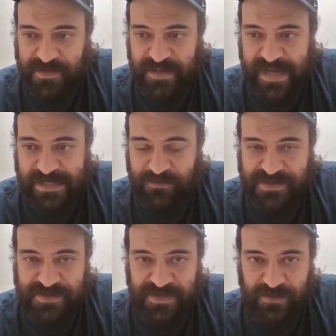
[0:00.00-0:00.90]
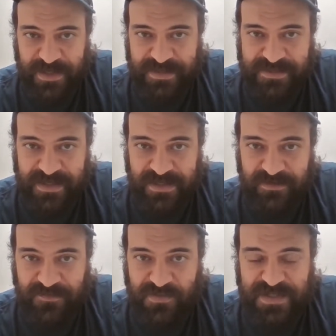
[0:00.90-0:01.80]
So I like it when it's a little bit
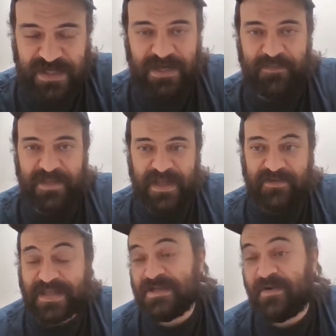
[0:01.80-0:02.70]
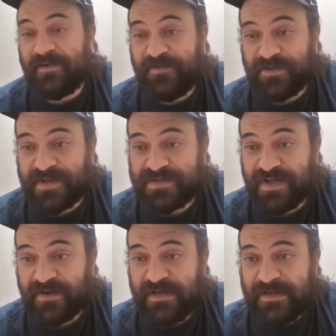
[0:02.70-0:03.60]
confusing and up in the air. That's how I feel this year,